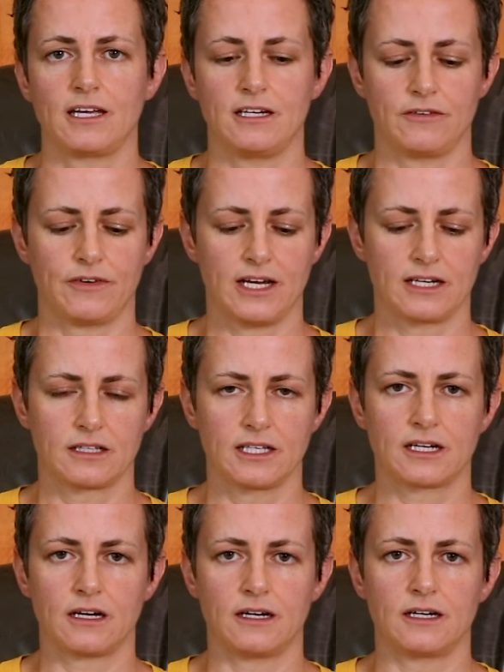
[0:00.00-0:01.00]
And if I
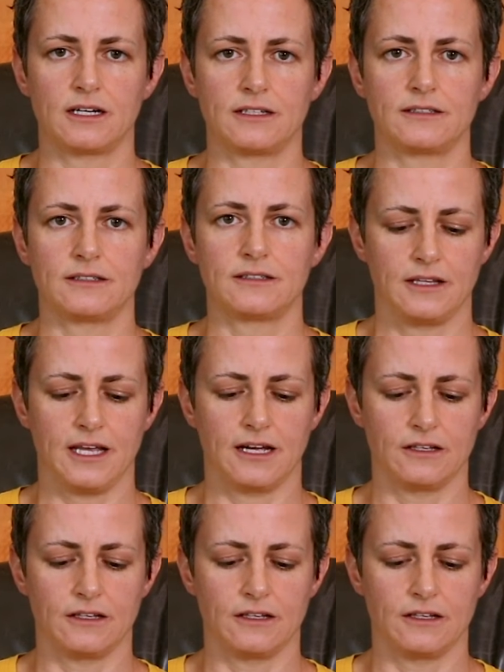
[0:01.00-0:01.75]
click on the